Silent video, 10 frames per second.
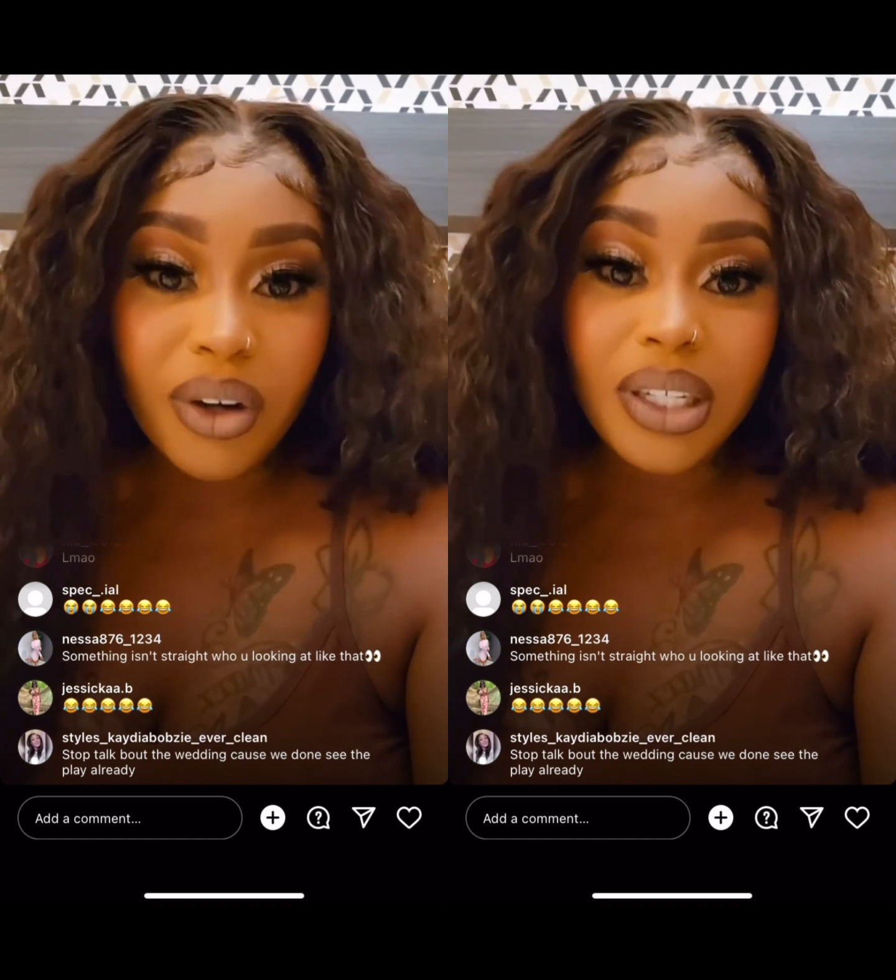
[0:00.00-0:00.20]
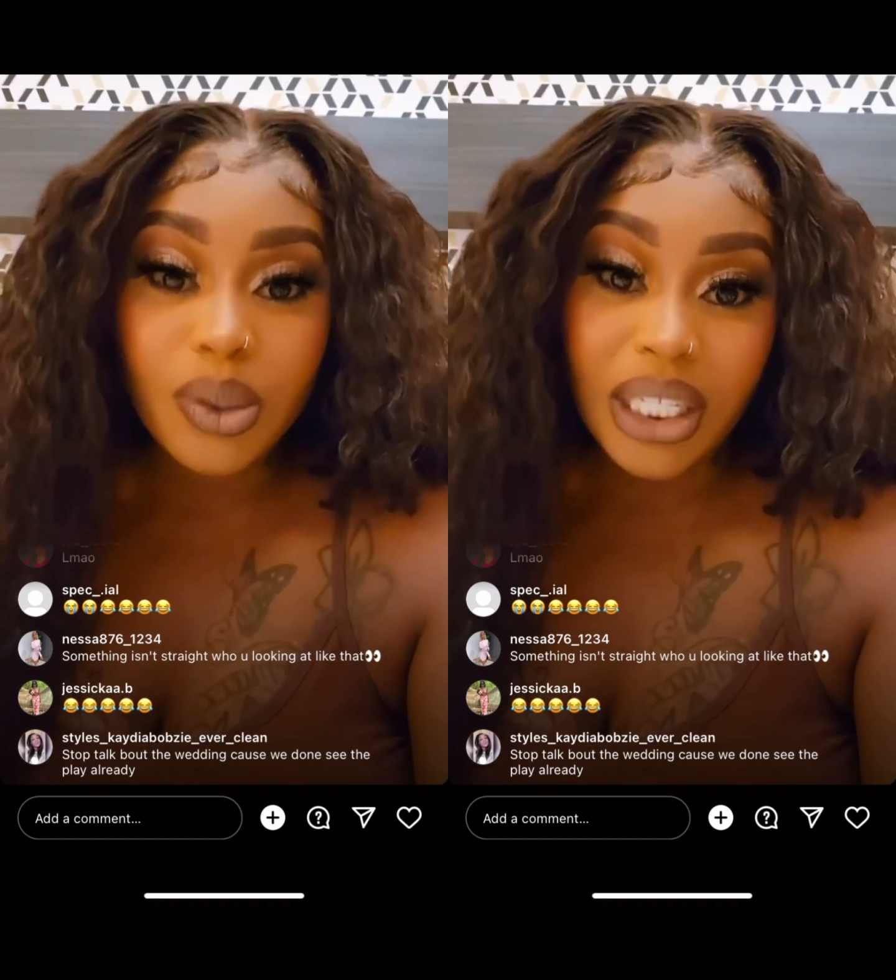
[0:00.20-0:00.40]

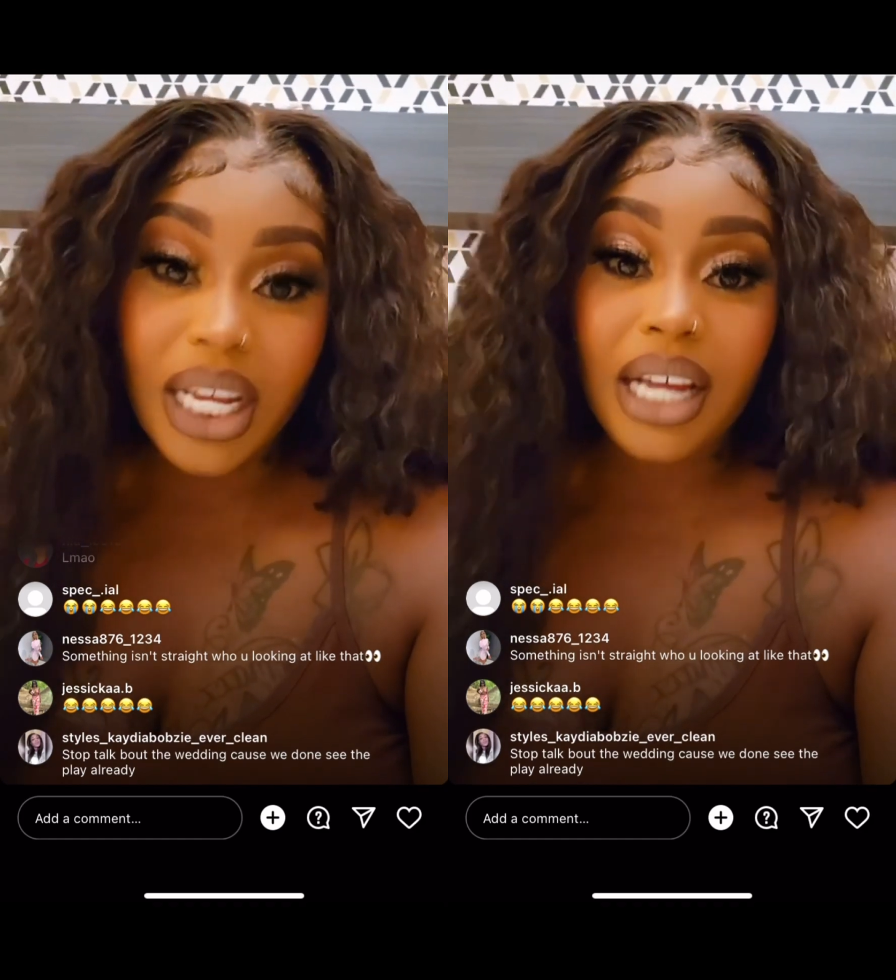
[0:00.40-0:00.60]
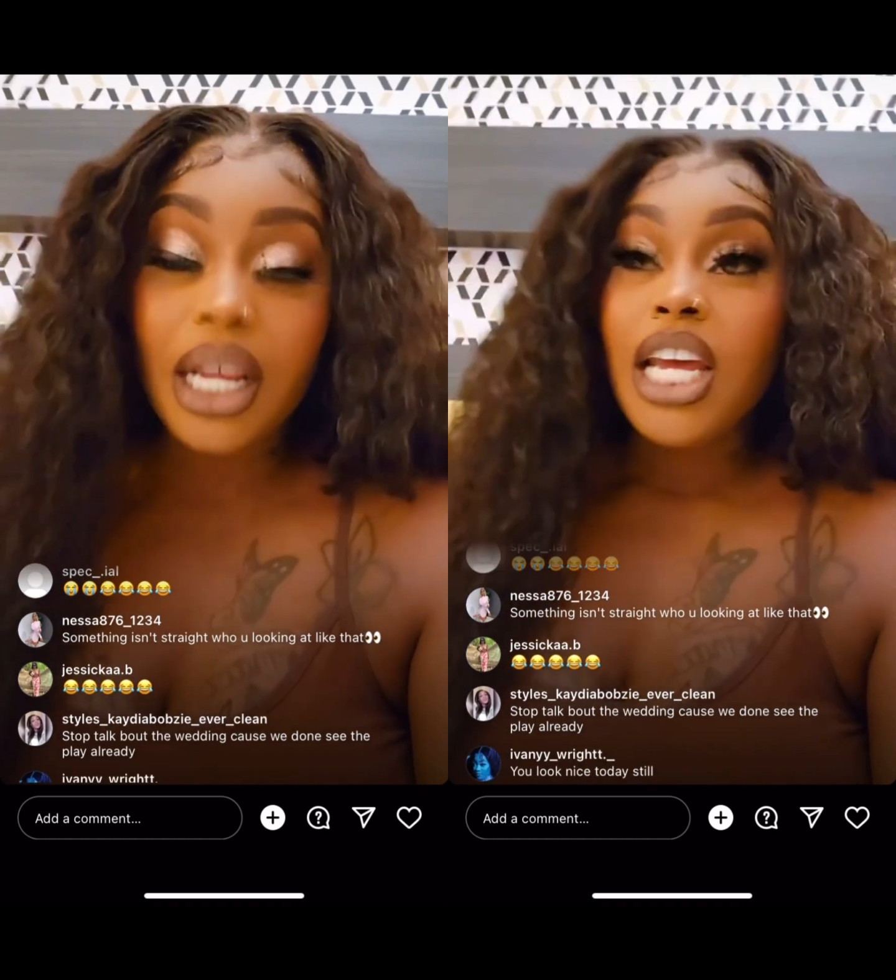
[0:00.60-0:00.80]
versus
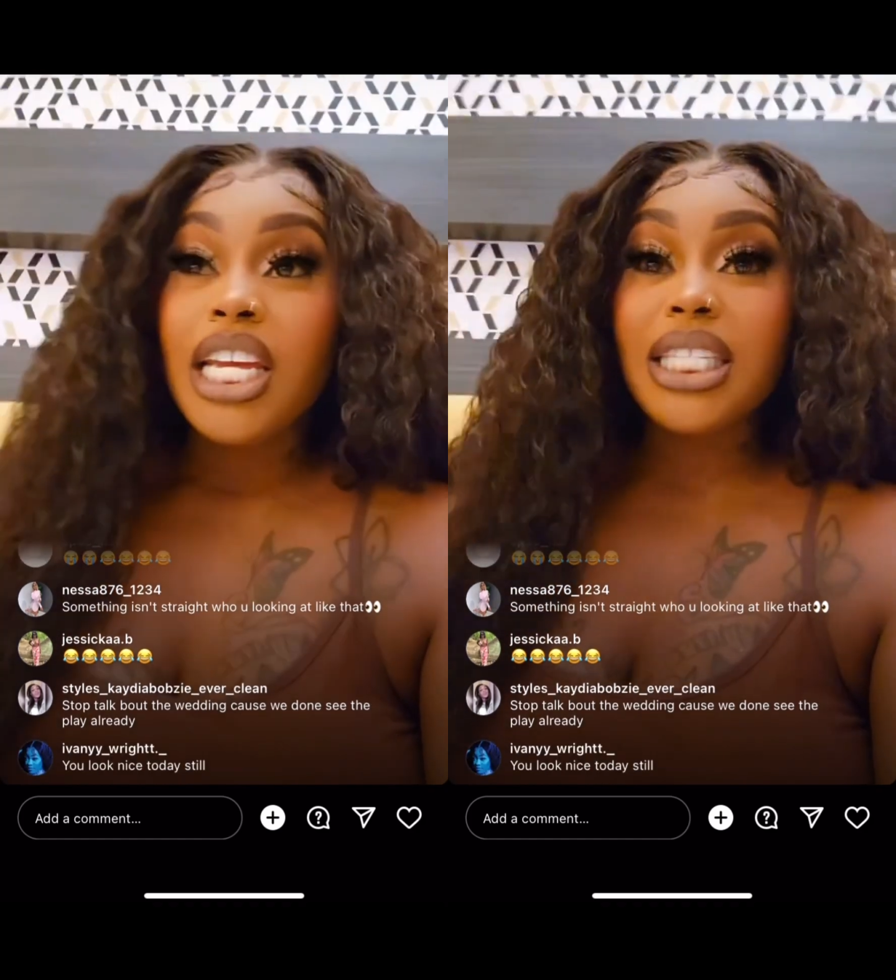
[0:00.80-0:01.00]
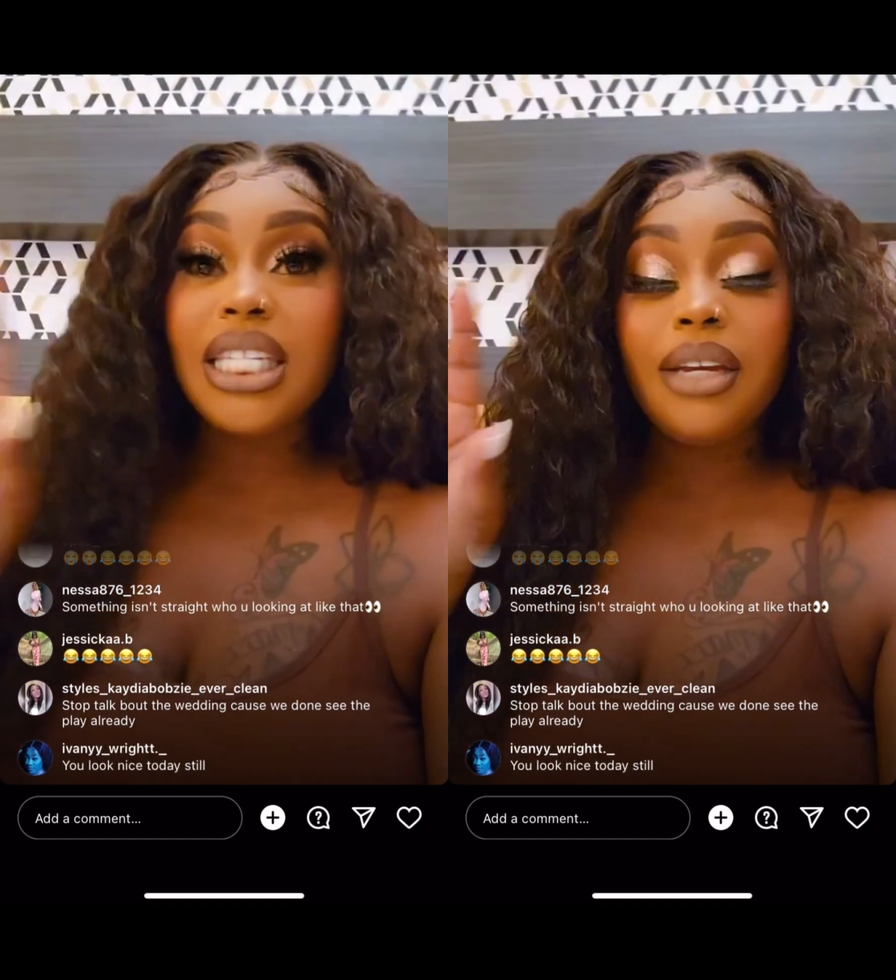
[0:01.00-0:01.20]
what I got.
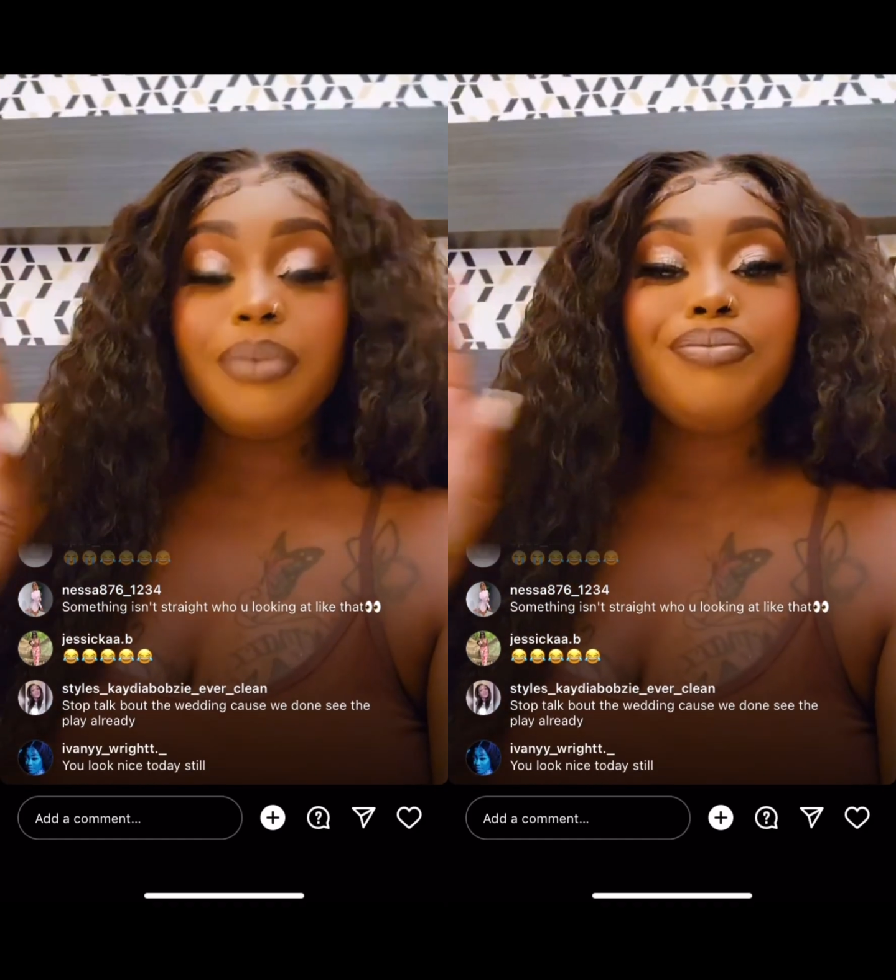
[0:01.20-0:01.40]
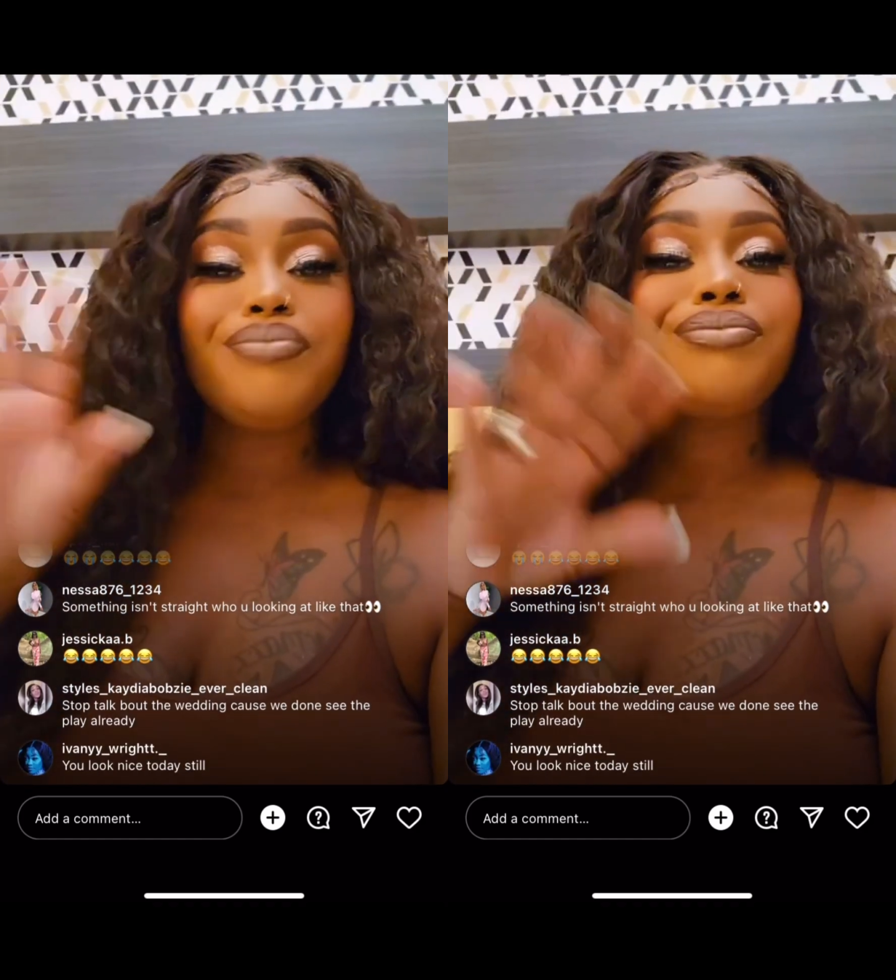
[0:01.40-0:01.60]
You
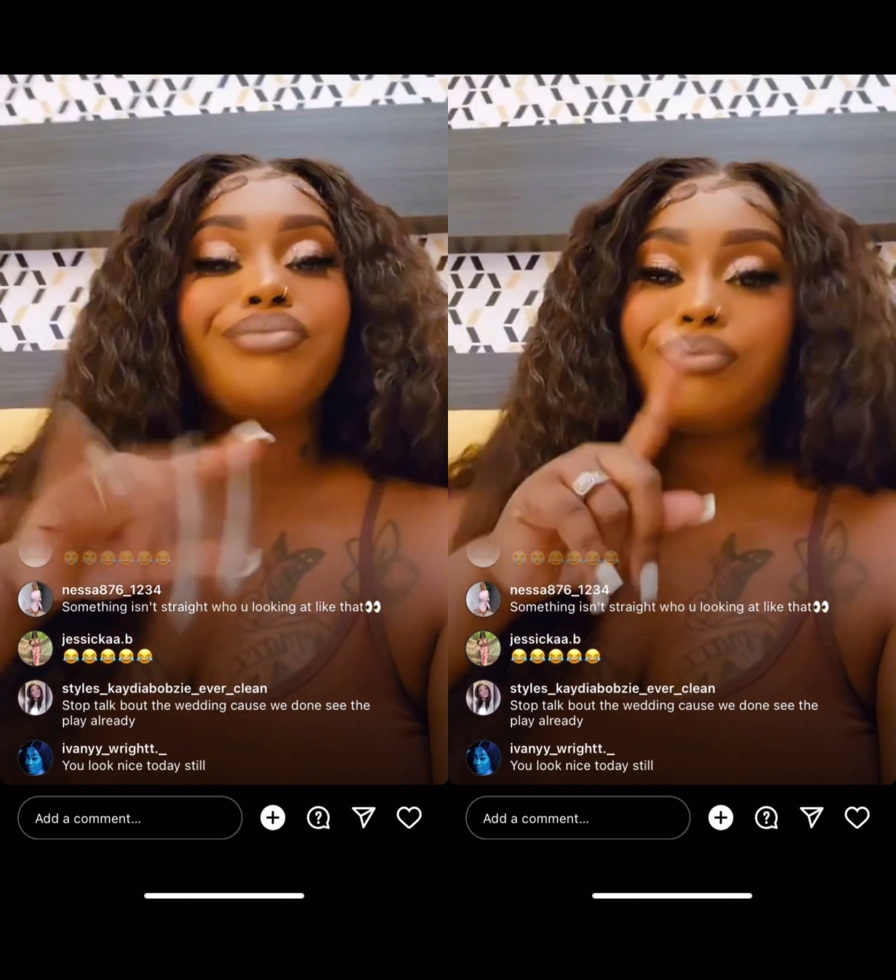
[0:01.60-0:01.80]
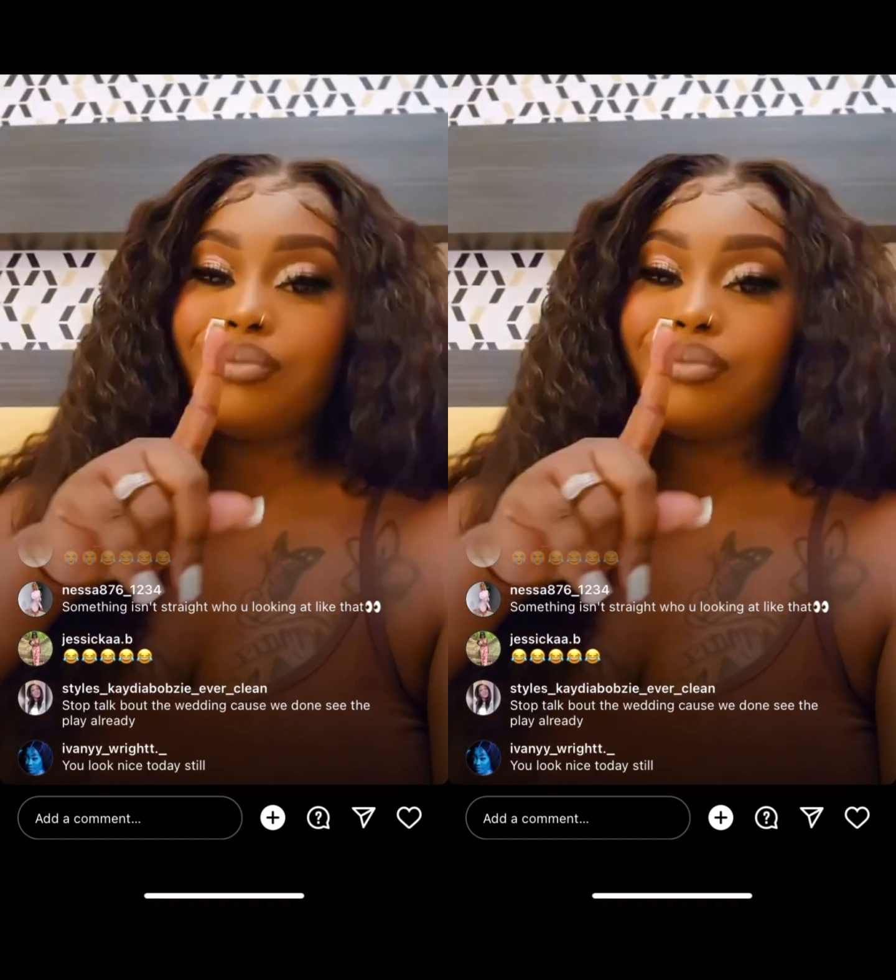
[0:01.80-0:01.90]
see,